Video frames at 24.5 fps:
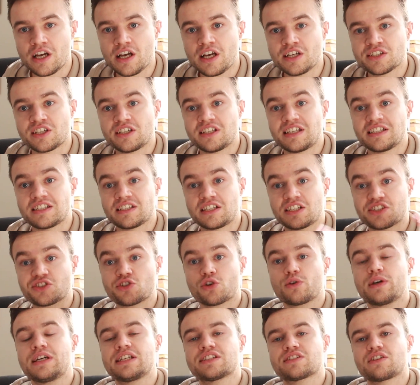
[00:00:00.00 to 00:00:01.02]
So there's a
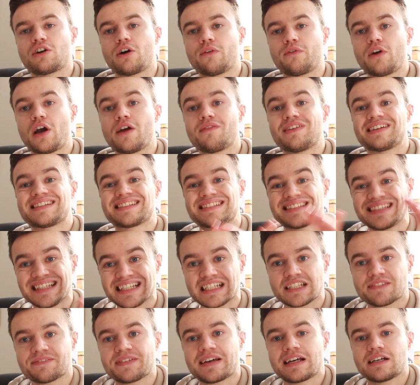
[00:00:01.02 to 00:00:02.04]
choice of over
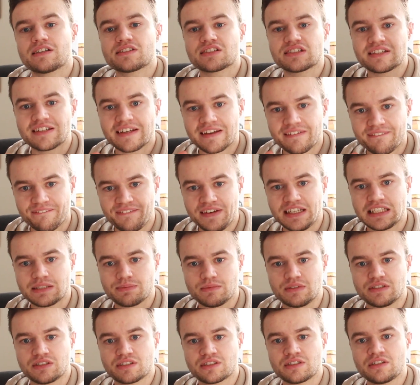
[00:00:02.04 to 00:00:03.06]
6,000
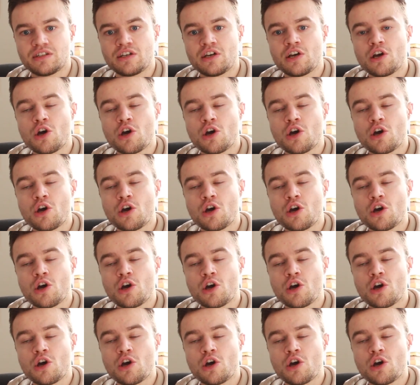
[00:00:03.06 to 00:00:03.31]
investments,